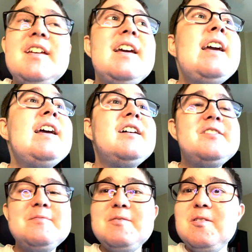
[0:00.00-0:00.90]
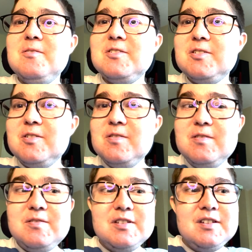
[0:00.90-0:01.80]
and, and then also
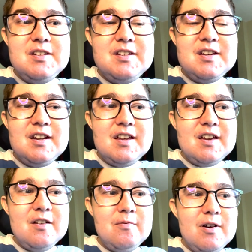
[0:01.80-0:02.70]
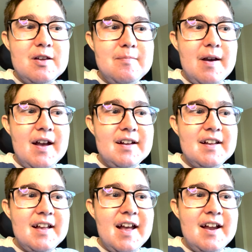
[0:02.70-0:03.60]
you did get a, a running
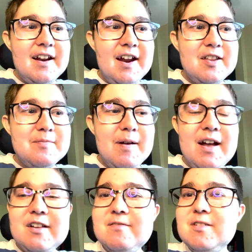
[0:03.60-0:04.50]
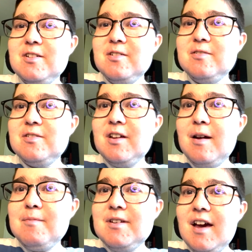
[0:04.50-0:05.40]
back at, out of the backfield.
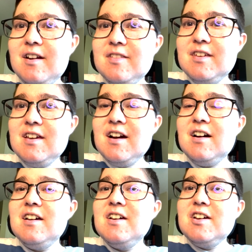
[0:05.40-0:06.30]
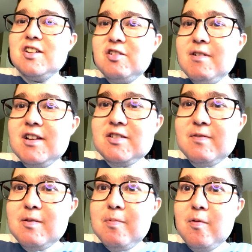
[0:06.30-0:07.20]
I mean, out of the uh,
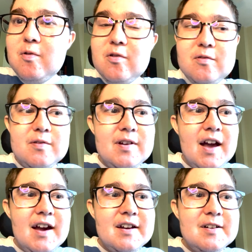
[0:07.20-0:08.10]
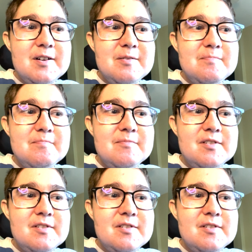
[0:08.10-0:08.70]
transfer portal, you got um,